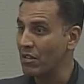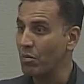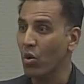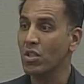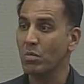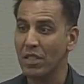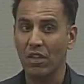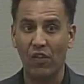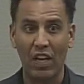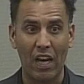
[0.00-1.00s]
but at a more
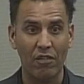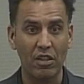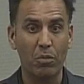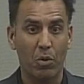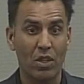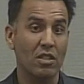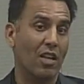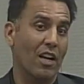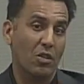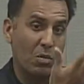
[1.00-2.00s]
specific level, they
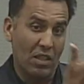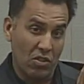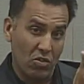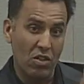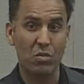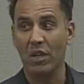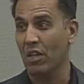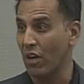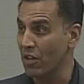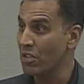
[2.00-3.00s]
put in science
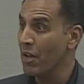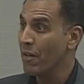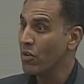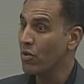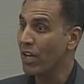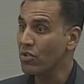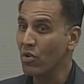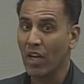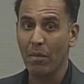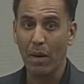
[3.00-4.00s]
ministries because
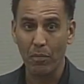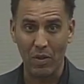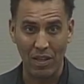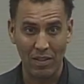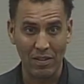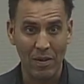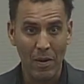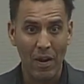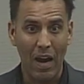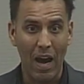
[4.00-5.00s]
UNESCO came up with
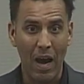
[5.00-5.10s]
this.